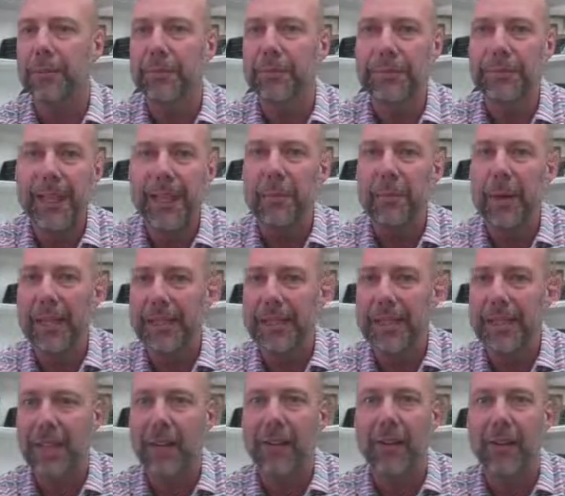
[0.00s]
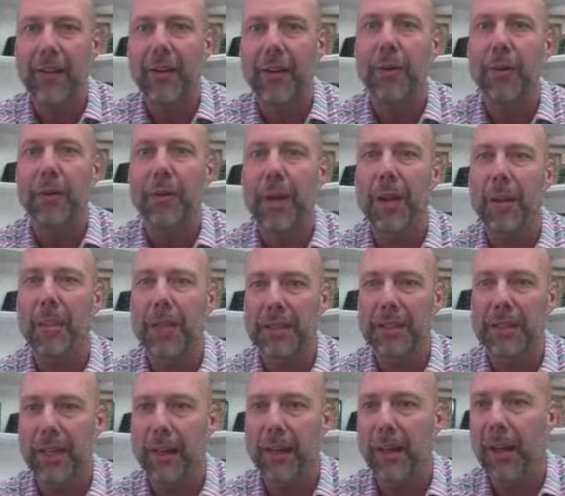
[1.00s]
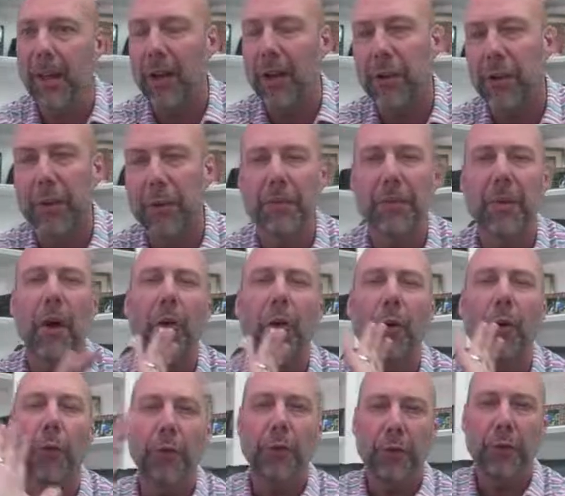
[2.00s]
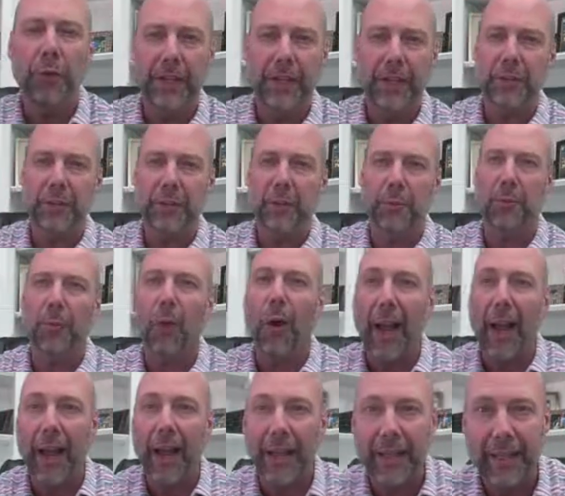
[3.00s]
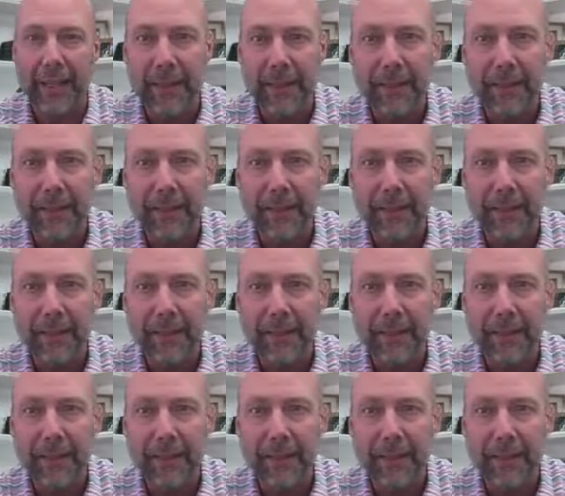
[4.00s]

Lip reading: not my style of home, not my style of home, whole new videos of why.